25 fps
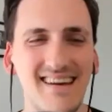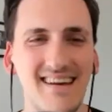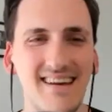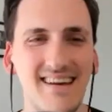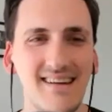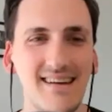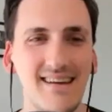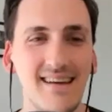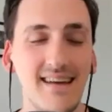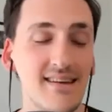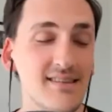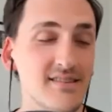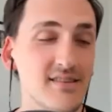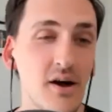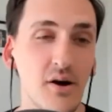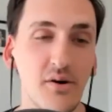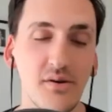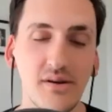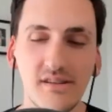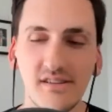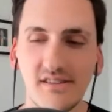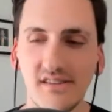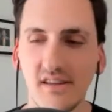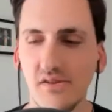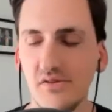it, no,
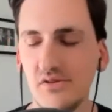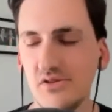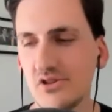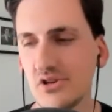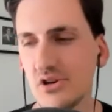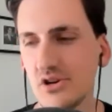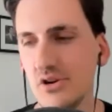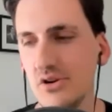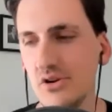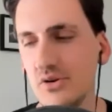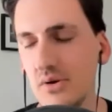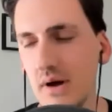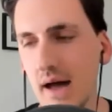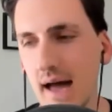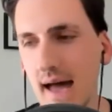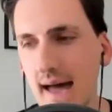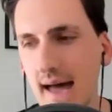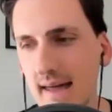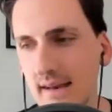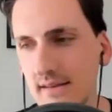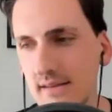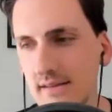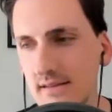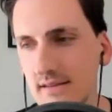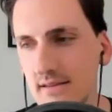it's so true.
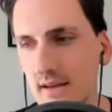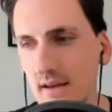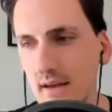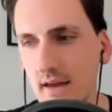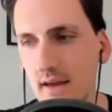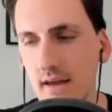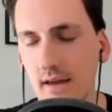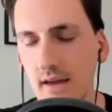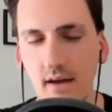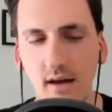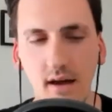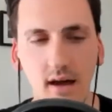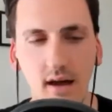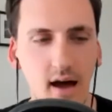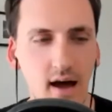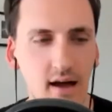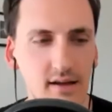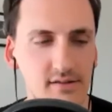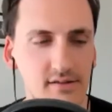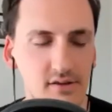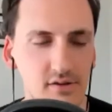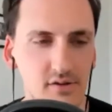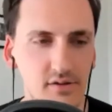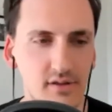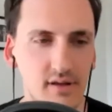And I
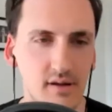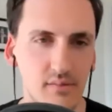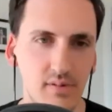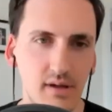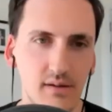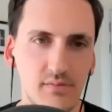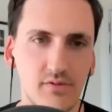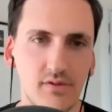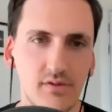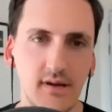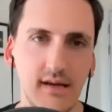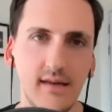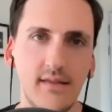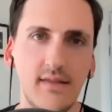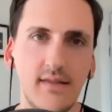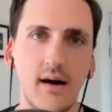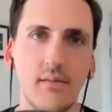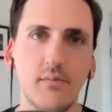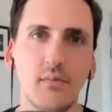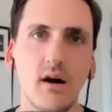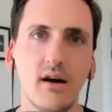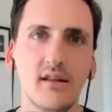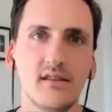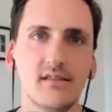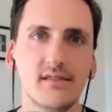do think people need that
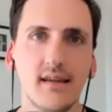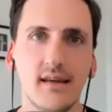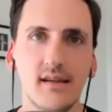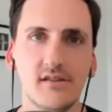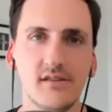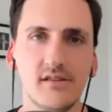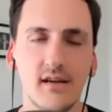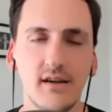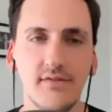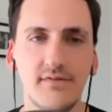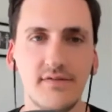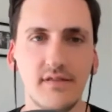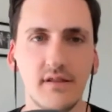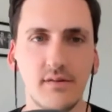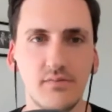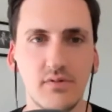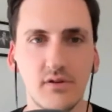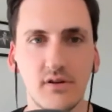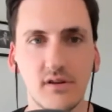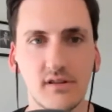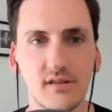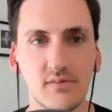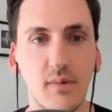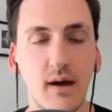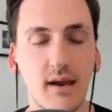mindset shift,
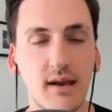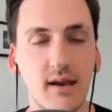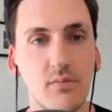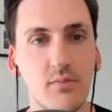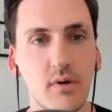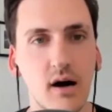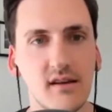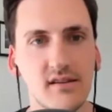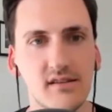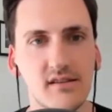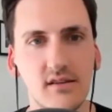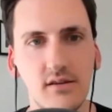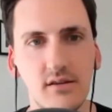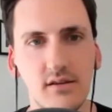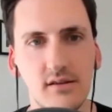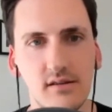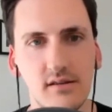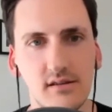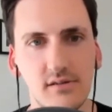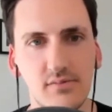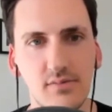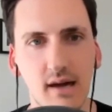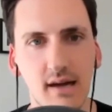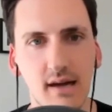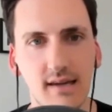because many of my
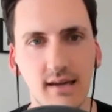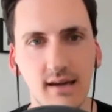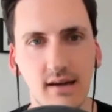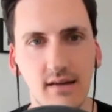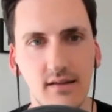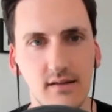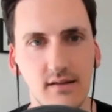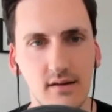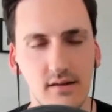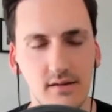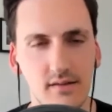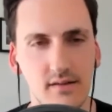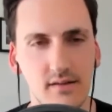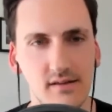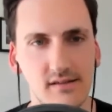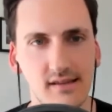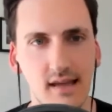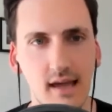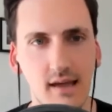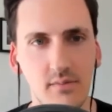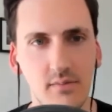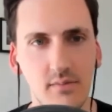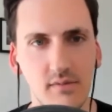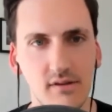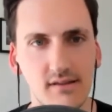students, Peggy, are the, are the
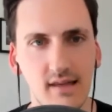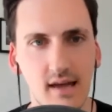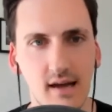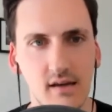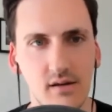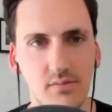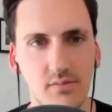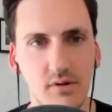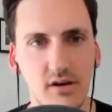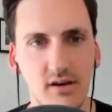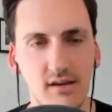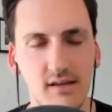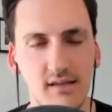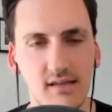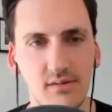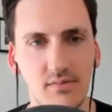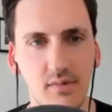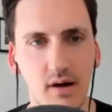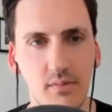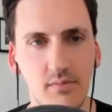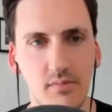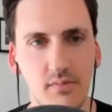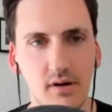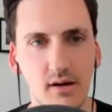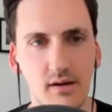same as that community
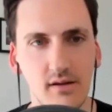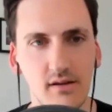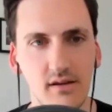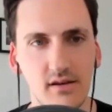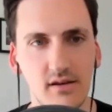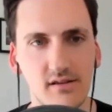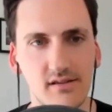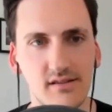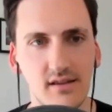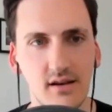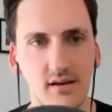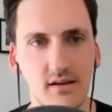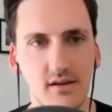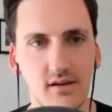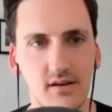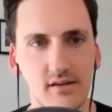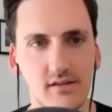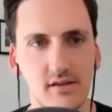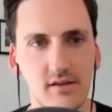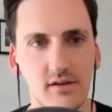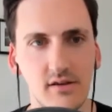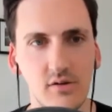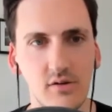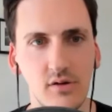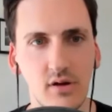member you just alluded
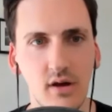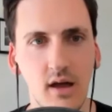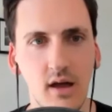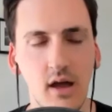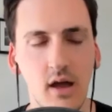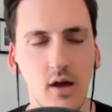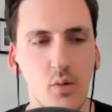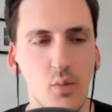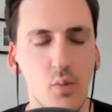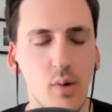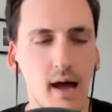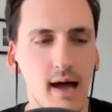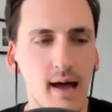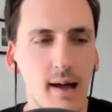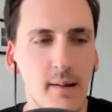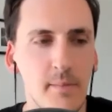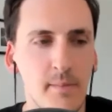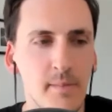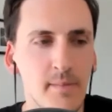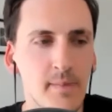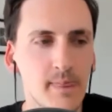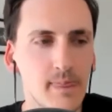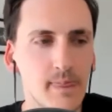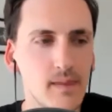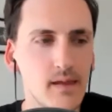to,
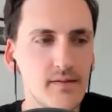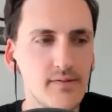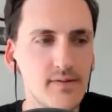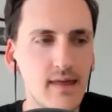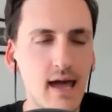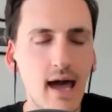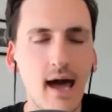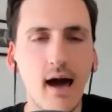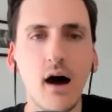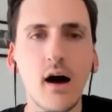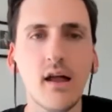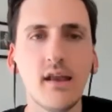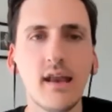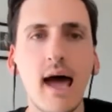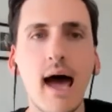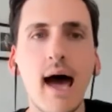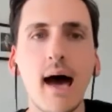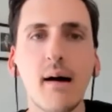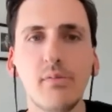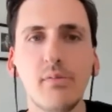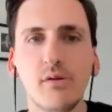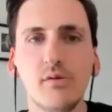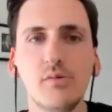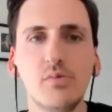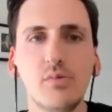where they're
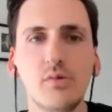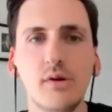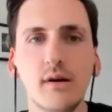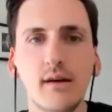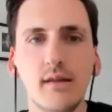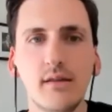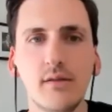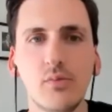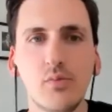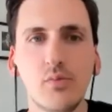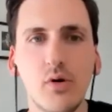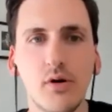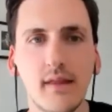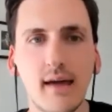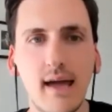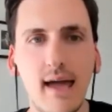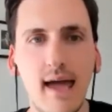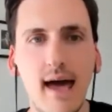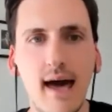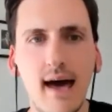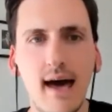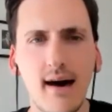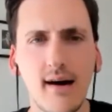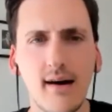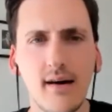unhappy with what they
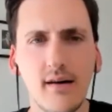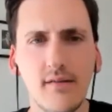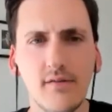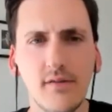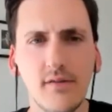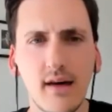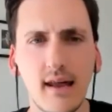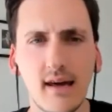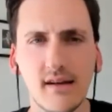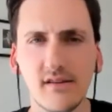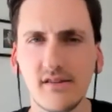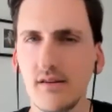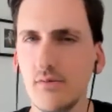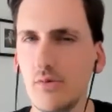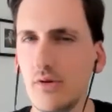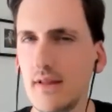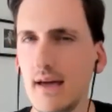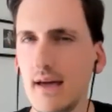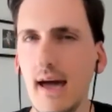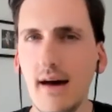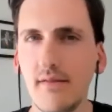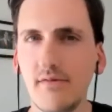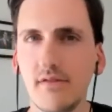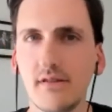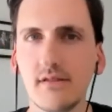have. And actually what
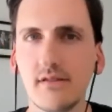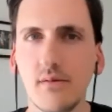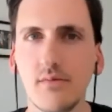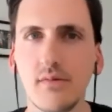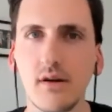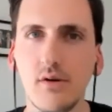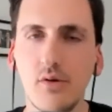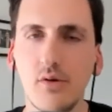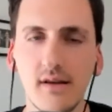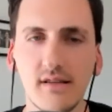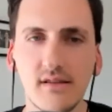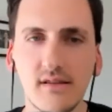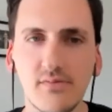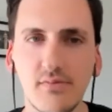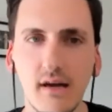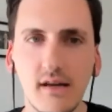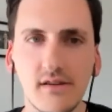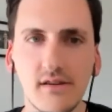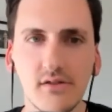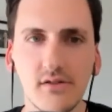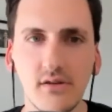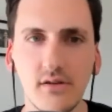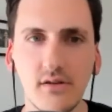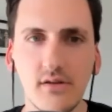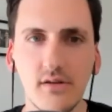they have is something quite
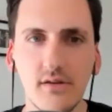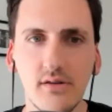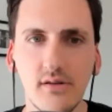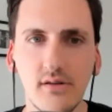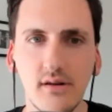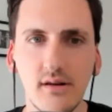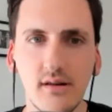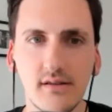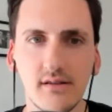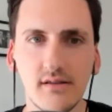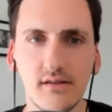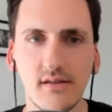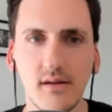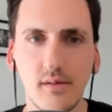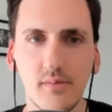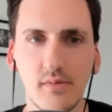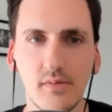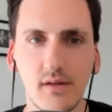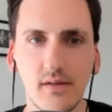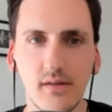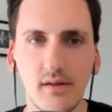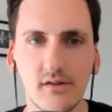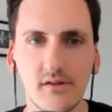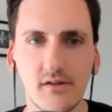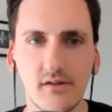special and
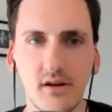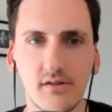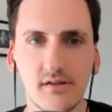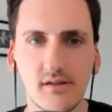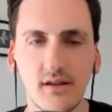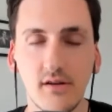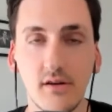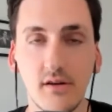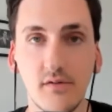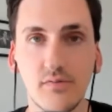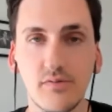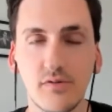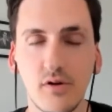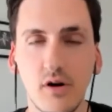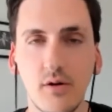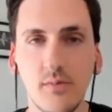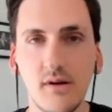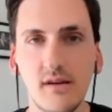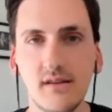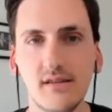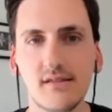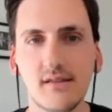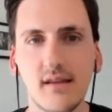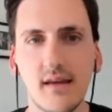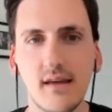something that shows a lot of
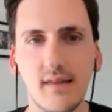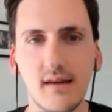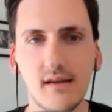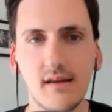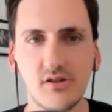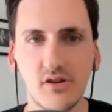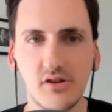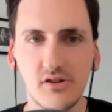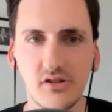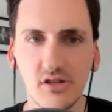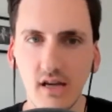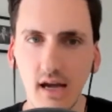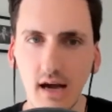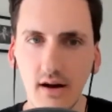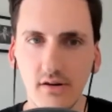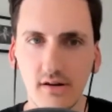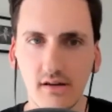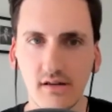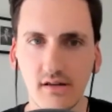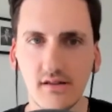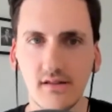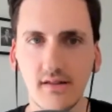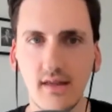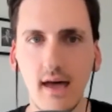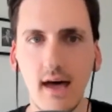promise, and they should
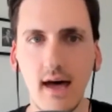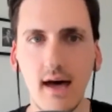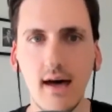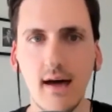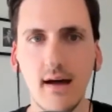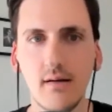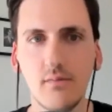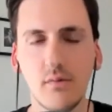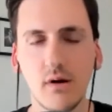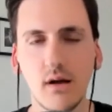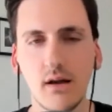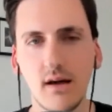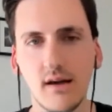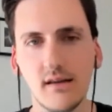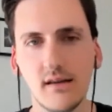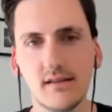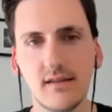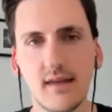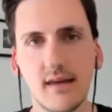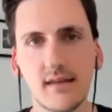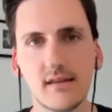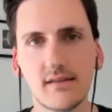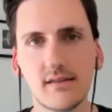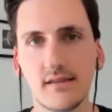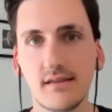cherish that and realize
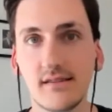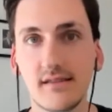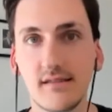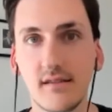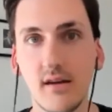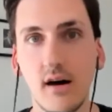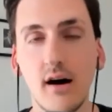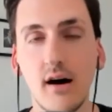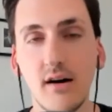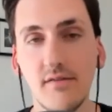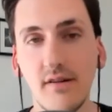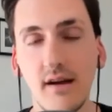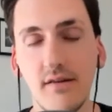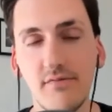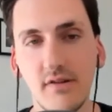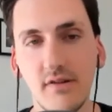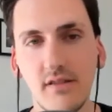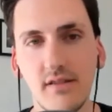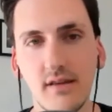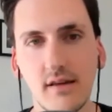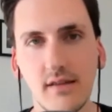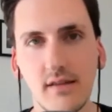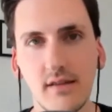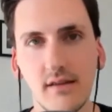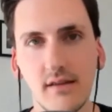that's the start of
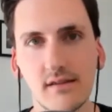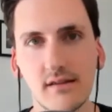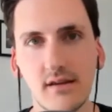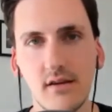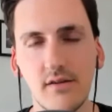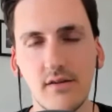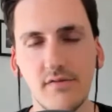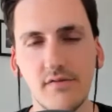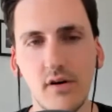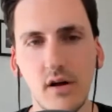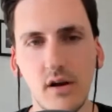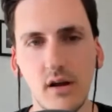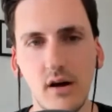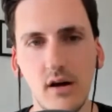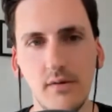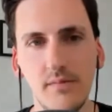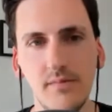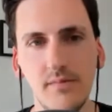everything that's going to follow.